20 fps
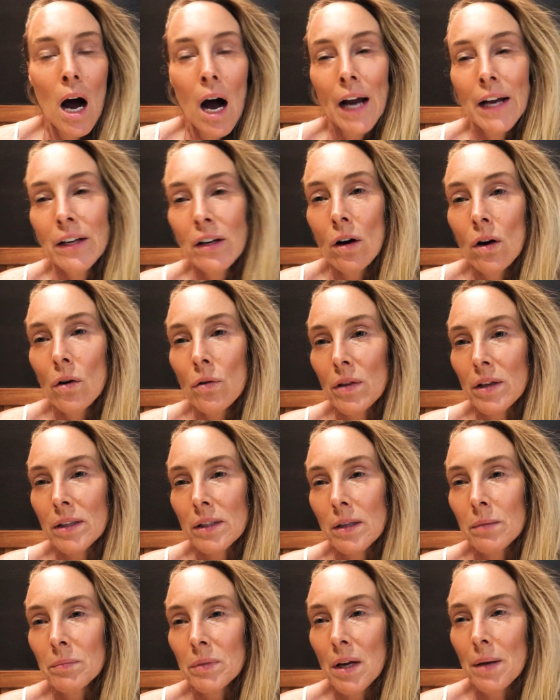I know that
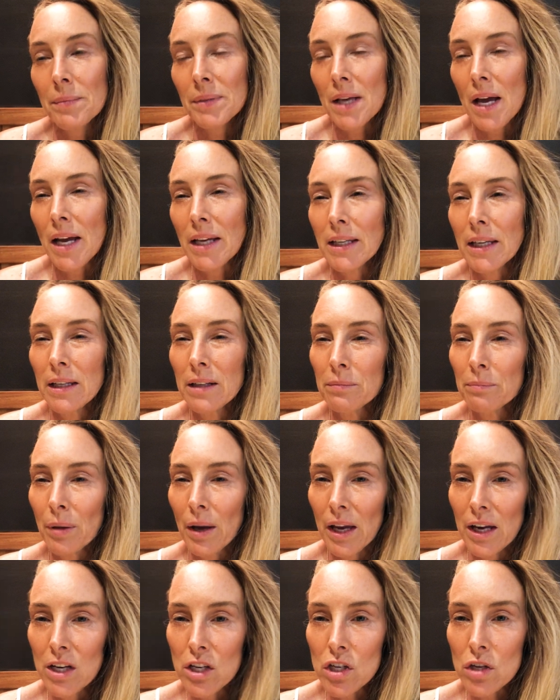sometimes I get
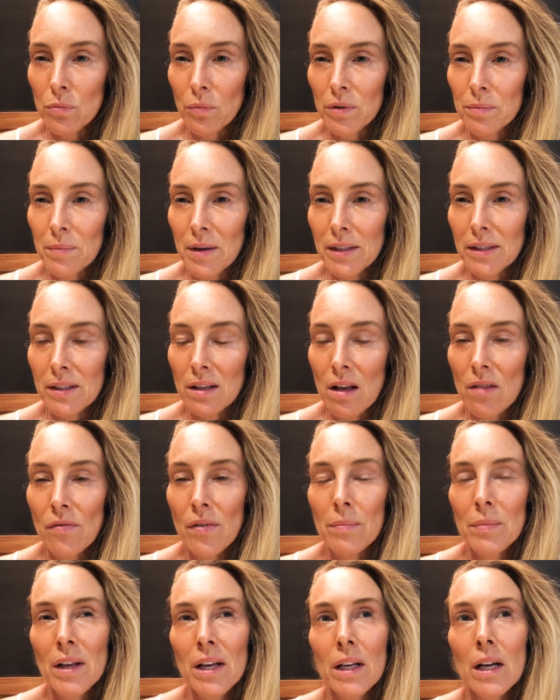impatient with myself.
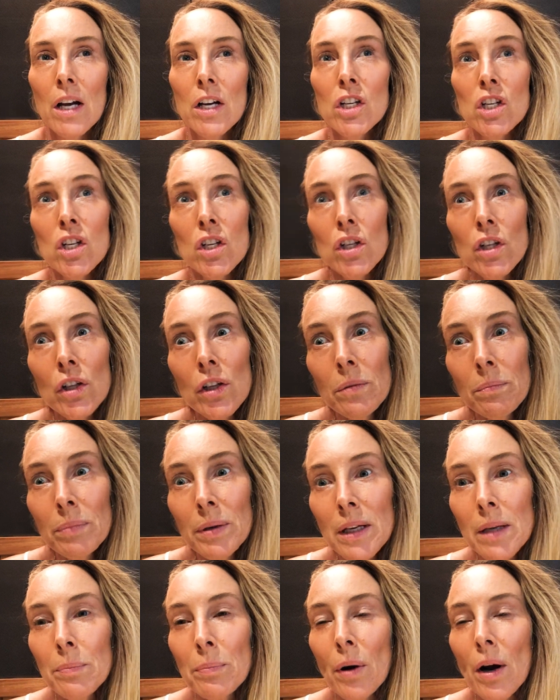I'm like, I should
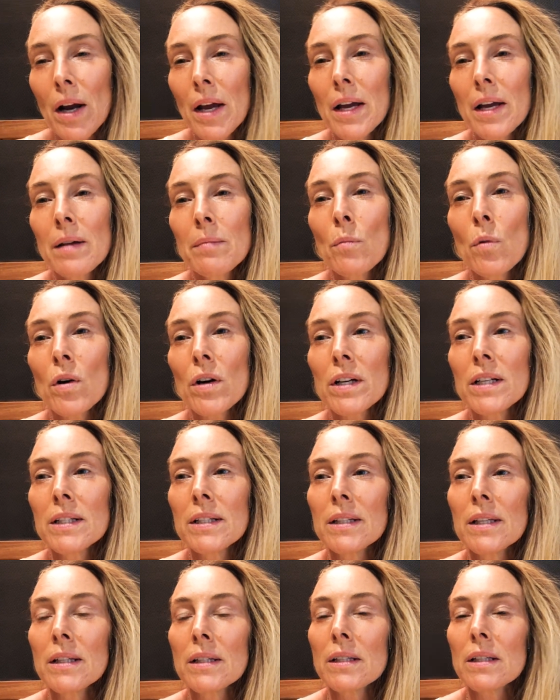be praying more
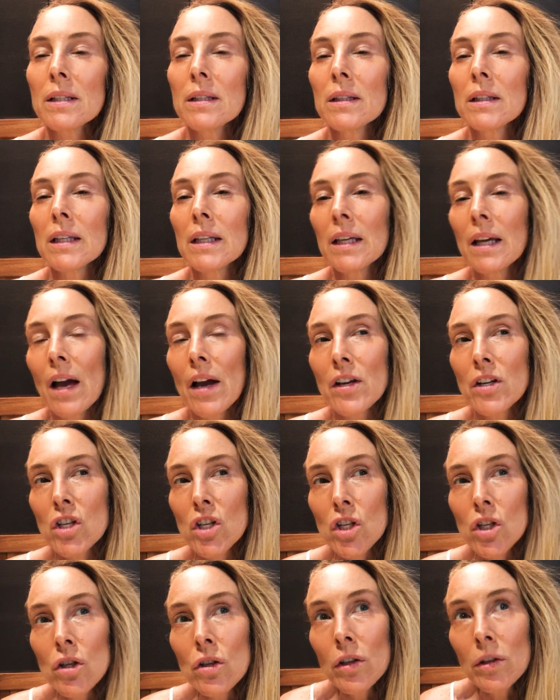consistently. I
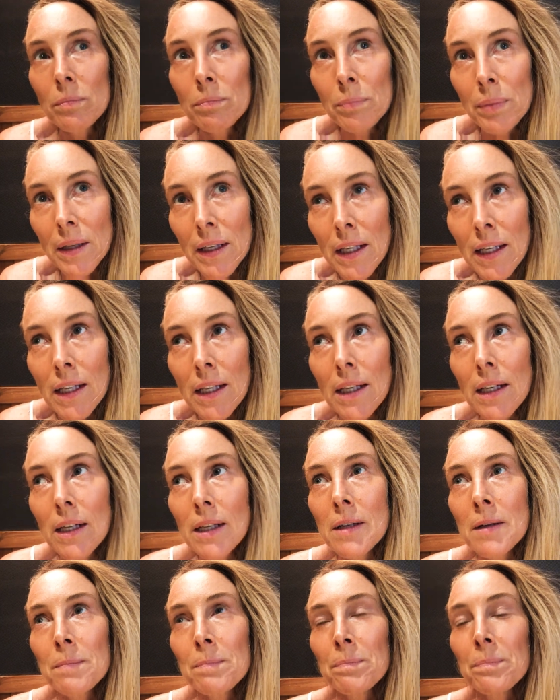should be
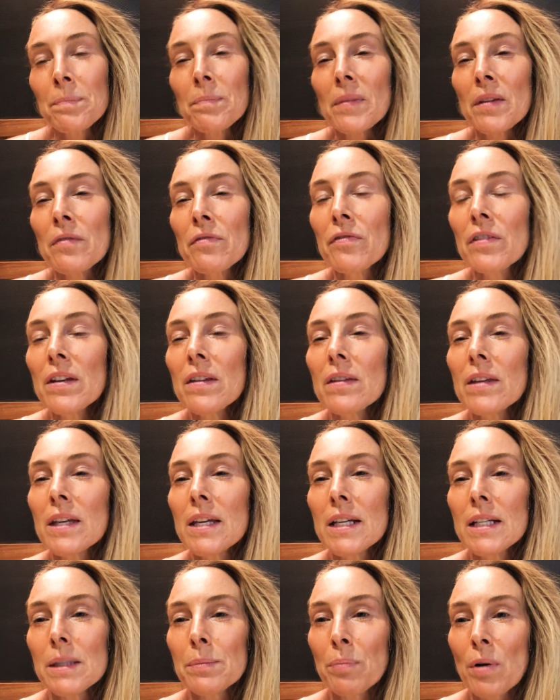
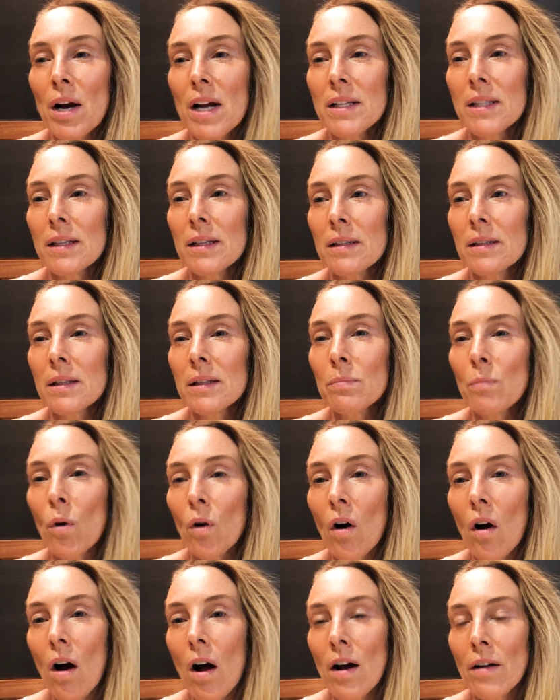feeling his presence
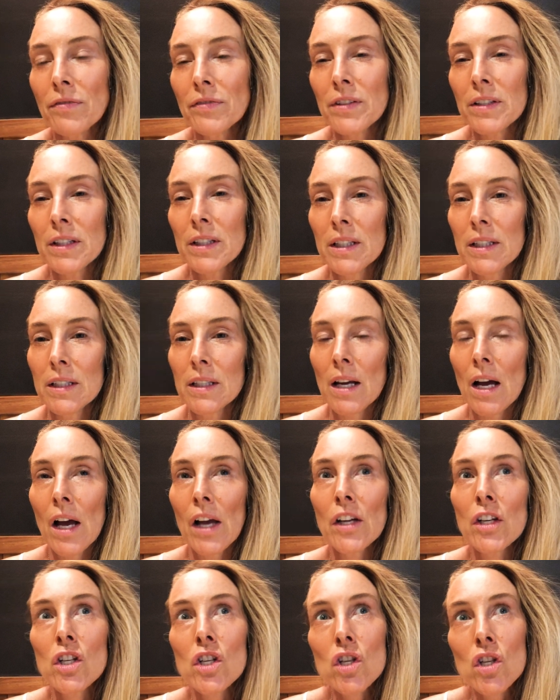more often.
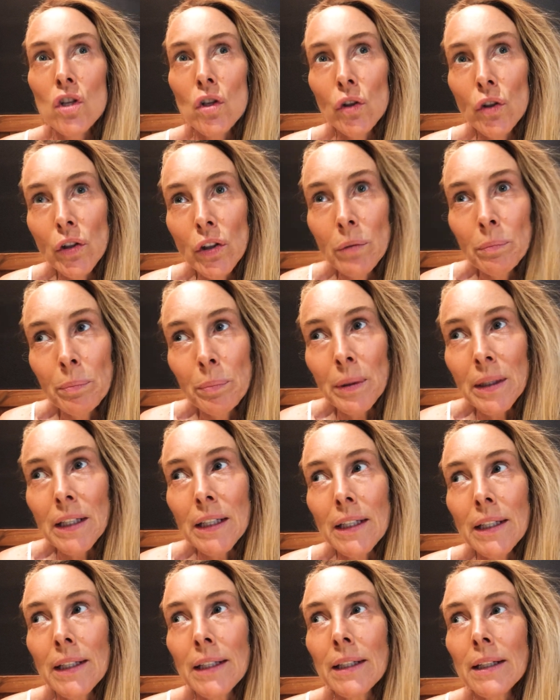I should
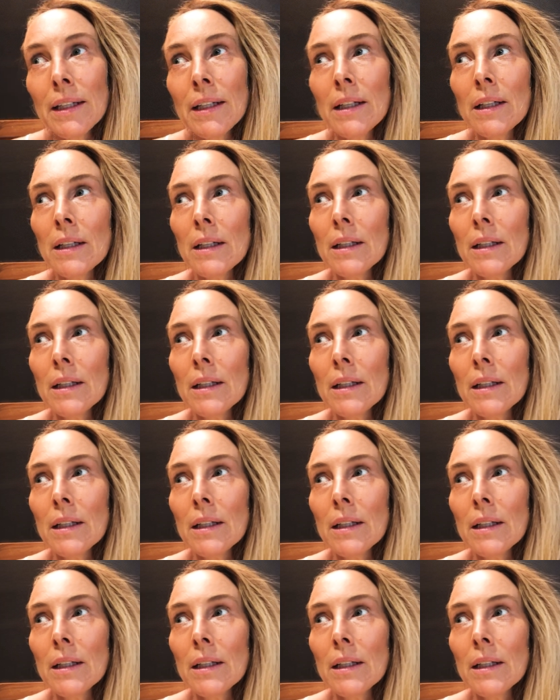be